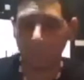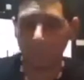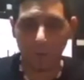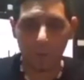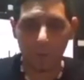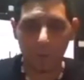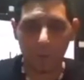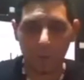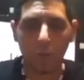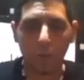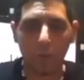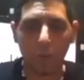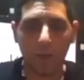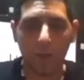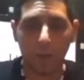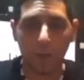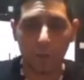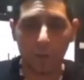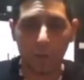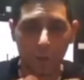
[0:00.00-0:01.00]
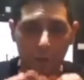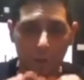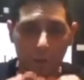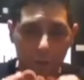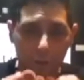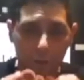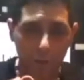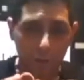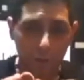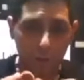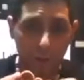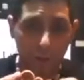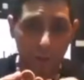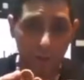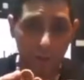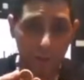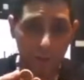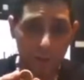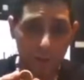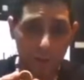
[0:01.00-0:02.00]
2,000 turns on
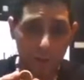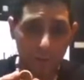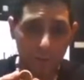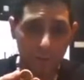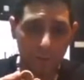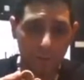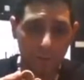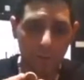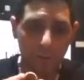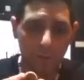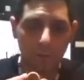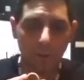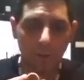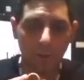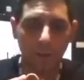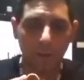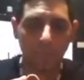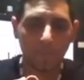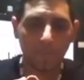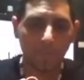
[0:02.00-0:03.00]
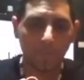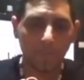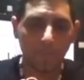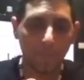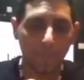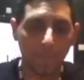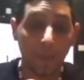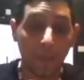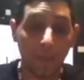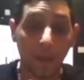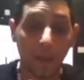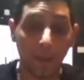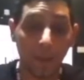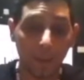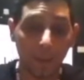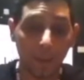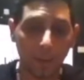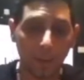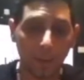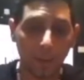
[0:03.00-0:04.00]
this, okay, the
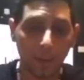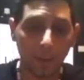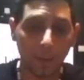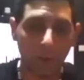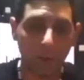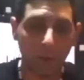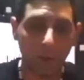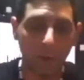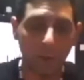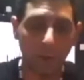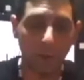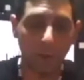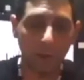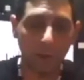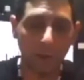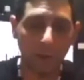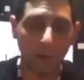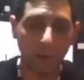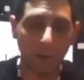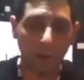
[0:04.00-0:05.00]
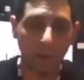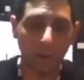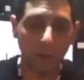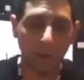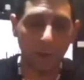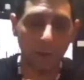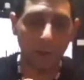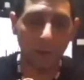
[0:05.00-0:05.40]
element that has the